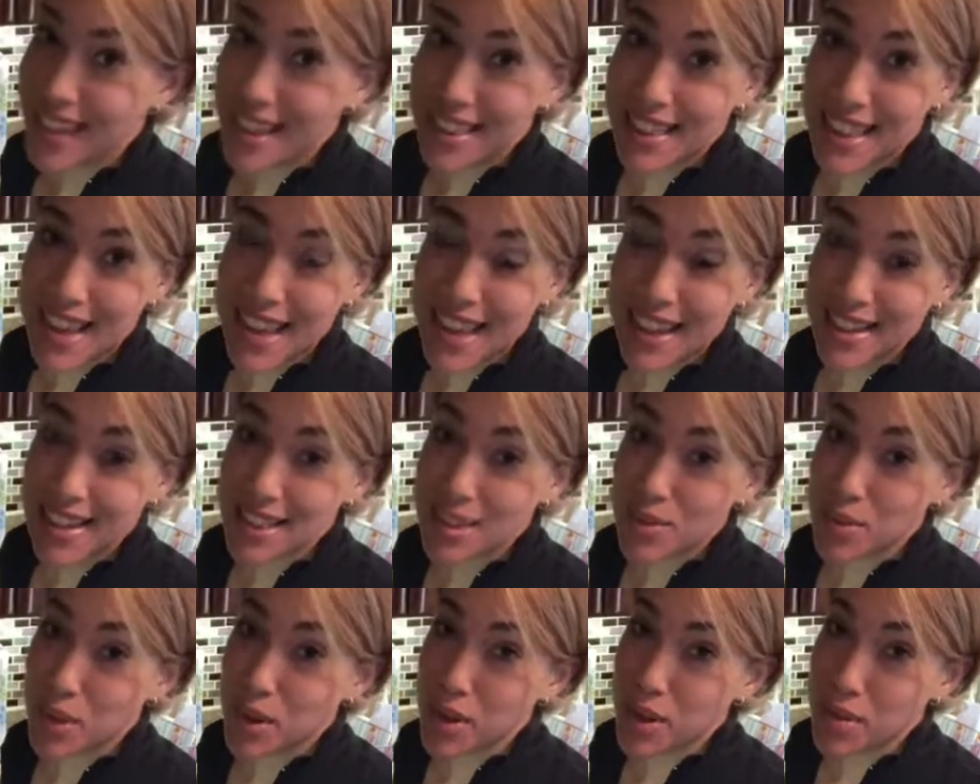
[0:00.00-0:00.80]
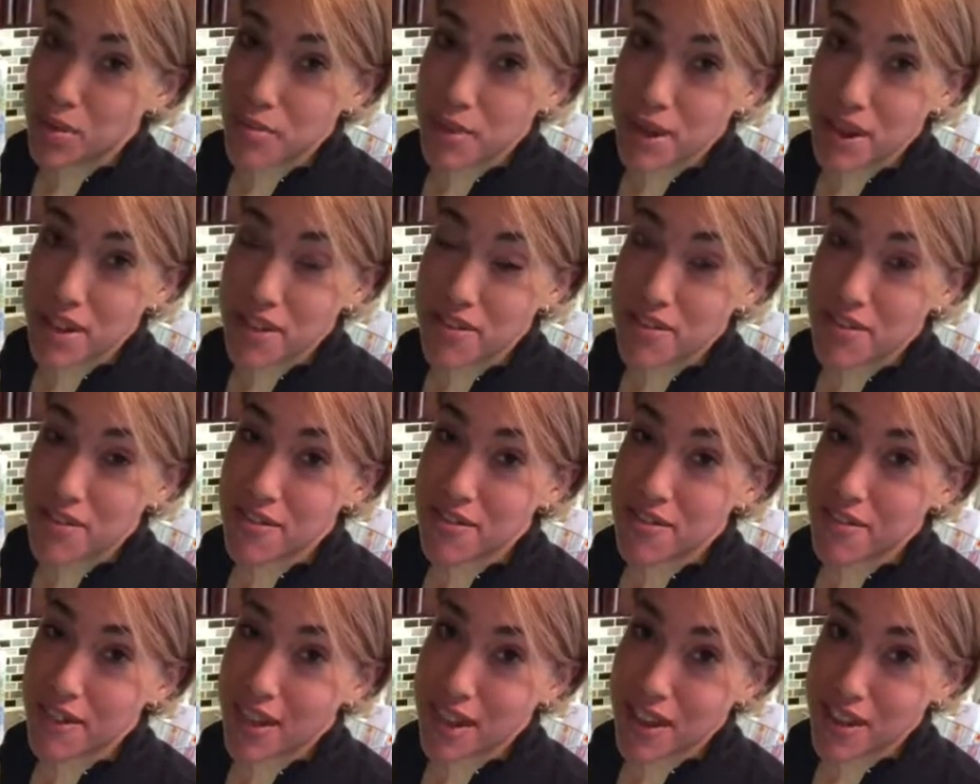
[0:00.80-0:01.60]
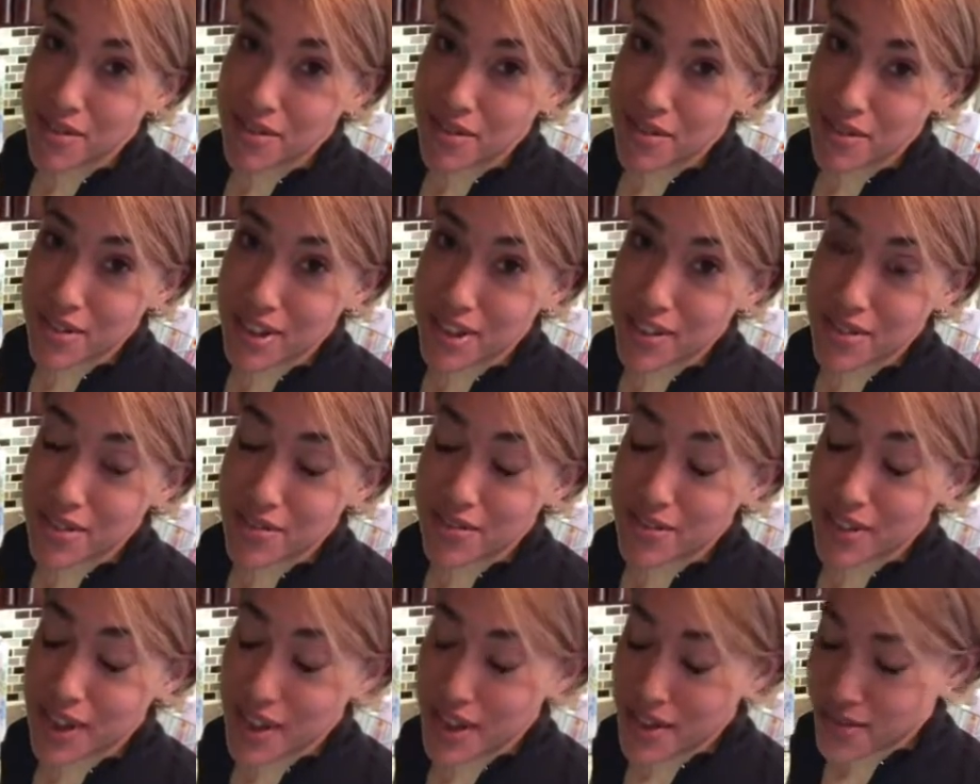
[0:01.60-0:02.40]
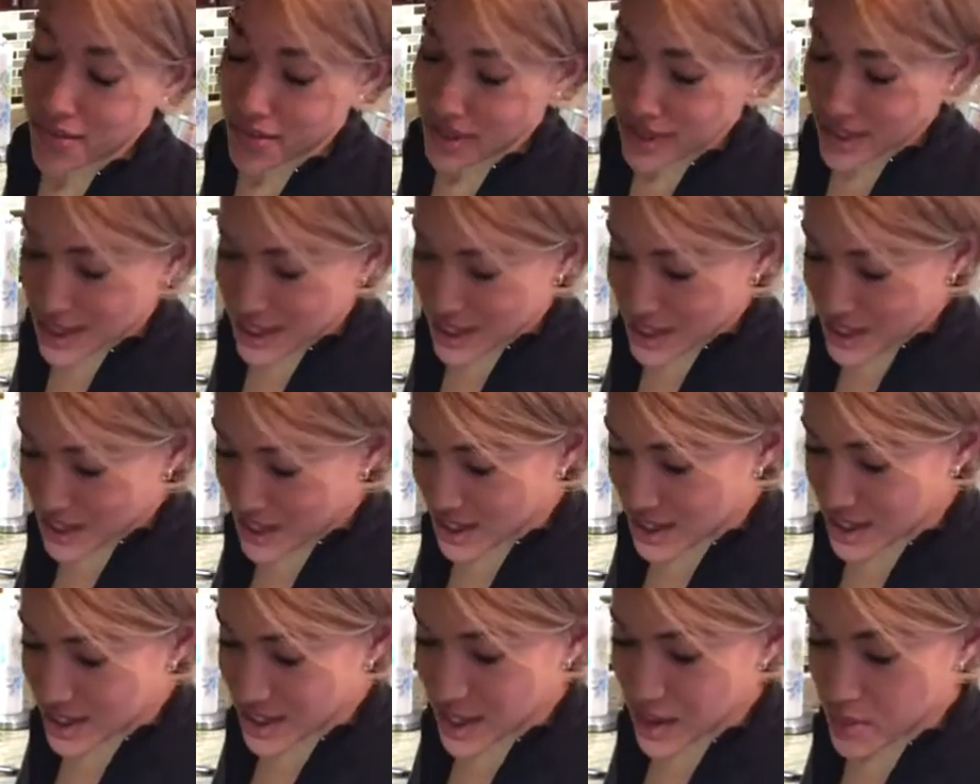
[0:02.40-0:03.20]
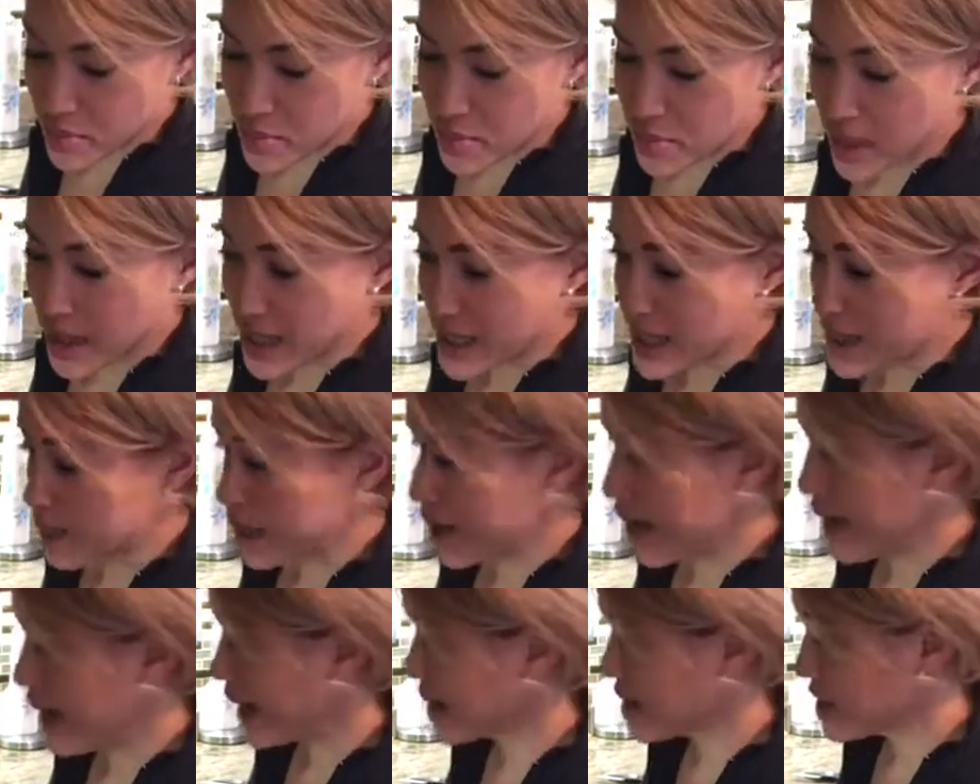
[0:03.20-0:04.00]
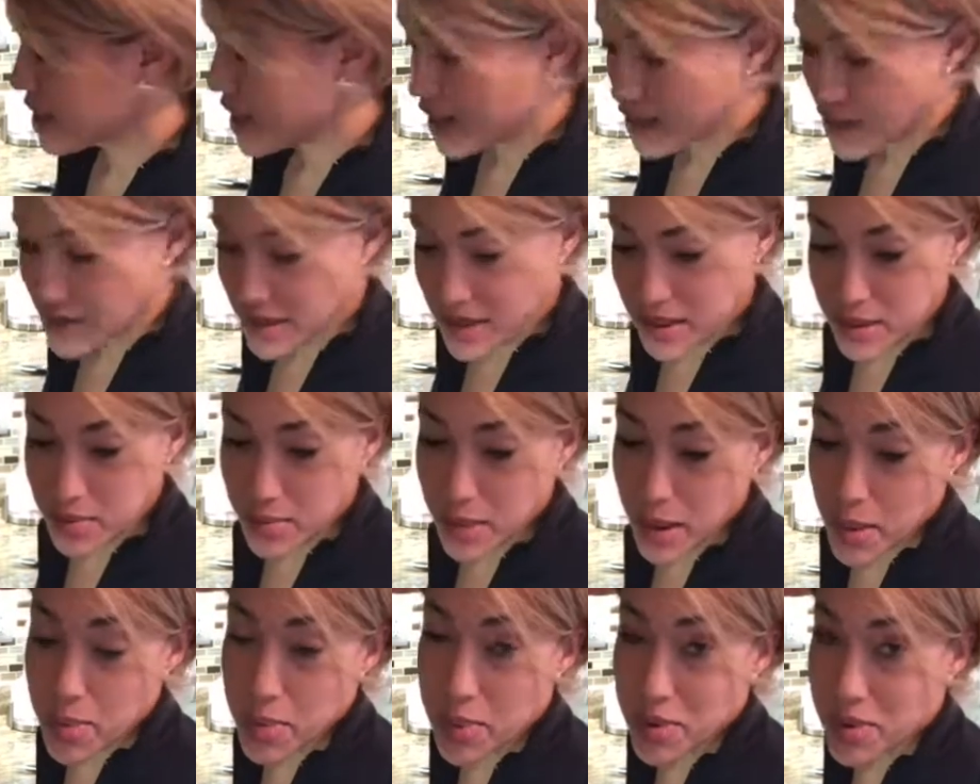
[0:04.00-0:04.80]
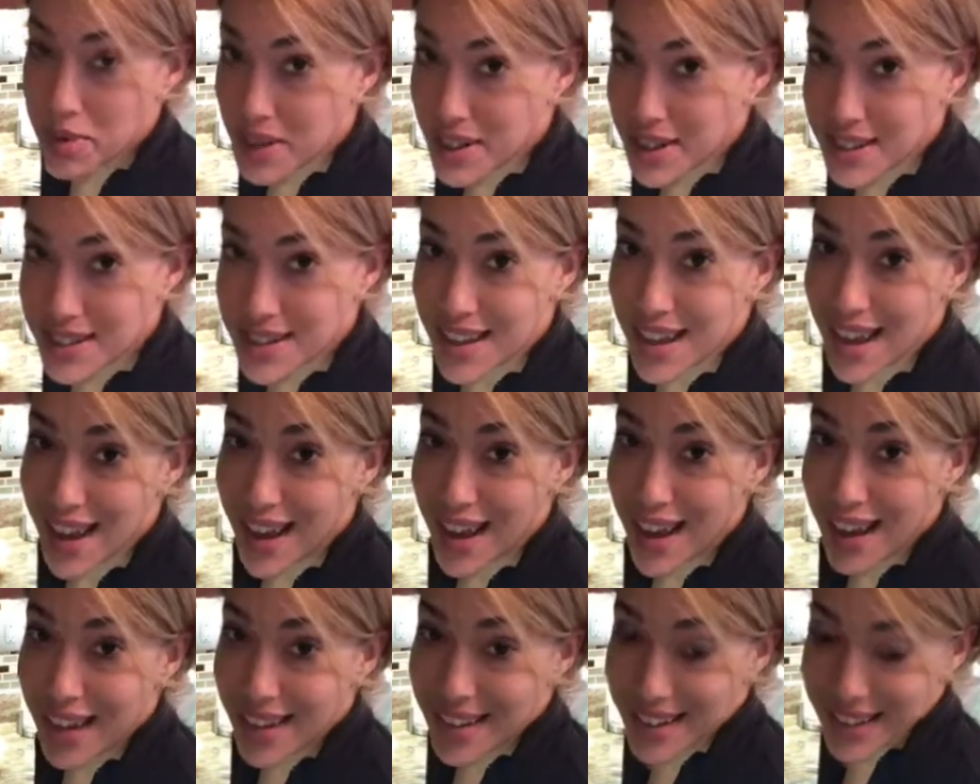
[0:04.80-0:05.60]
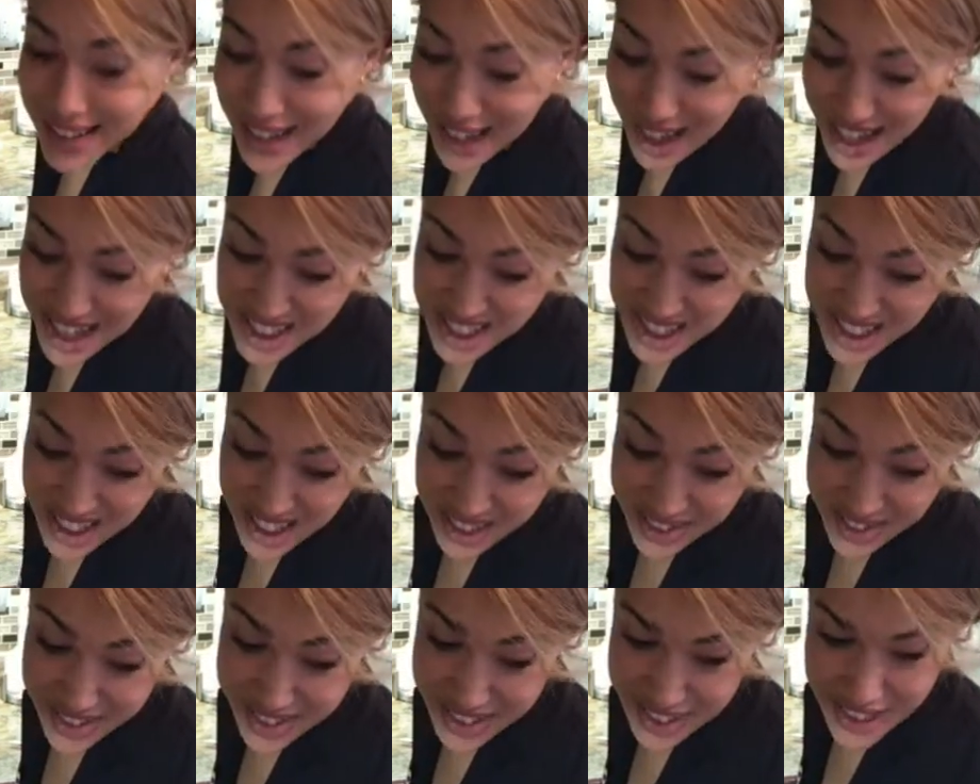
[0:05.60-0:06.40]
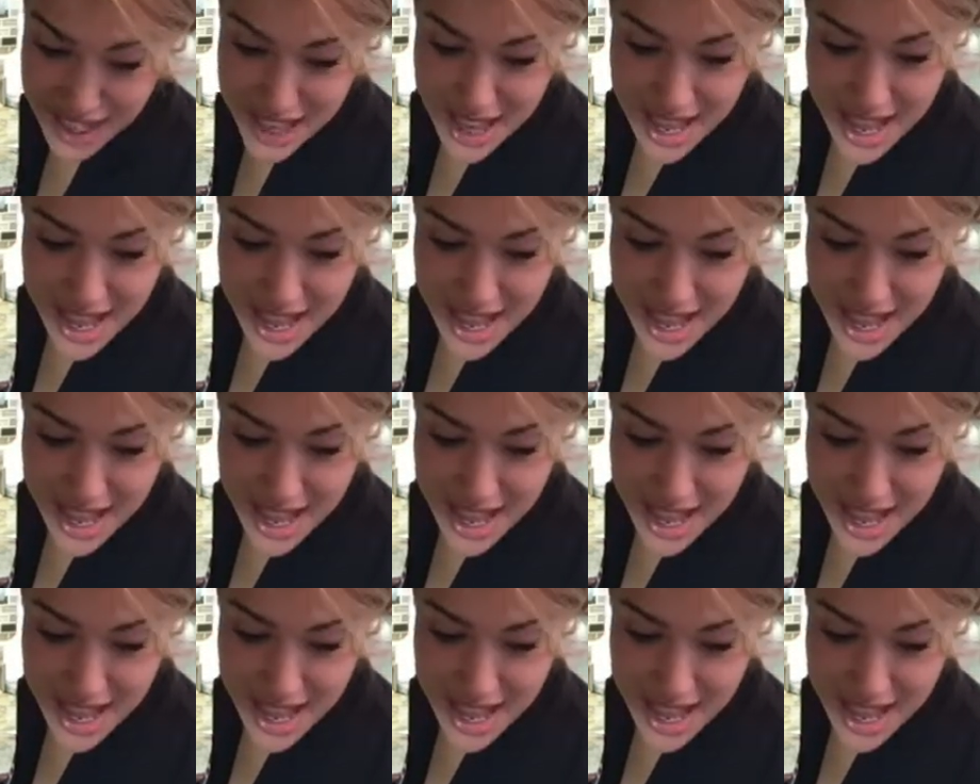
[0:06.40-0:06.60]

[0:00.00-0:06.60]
that is one of my favorite dishes. It brings back childhood memories and I just love it.